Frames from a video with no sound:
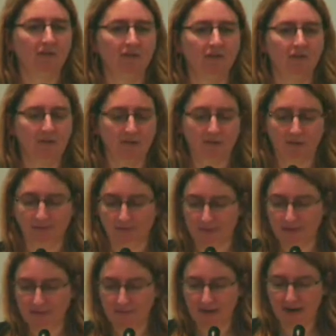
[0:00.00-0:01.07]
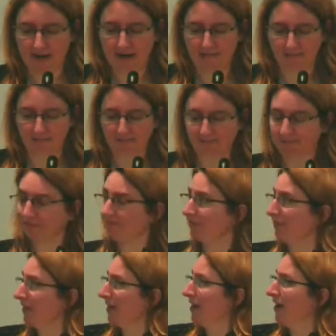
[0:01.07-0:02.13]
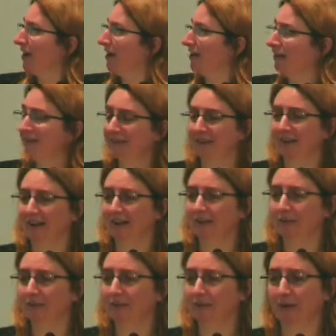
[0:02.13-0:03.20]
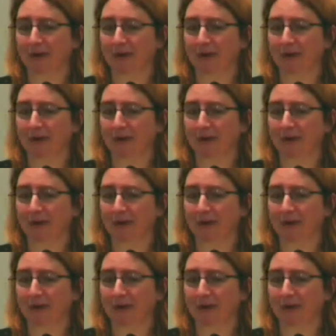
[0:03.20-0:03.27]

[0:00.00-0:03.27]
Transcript: Stewart's a good friend of mine. He's at IU,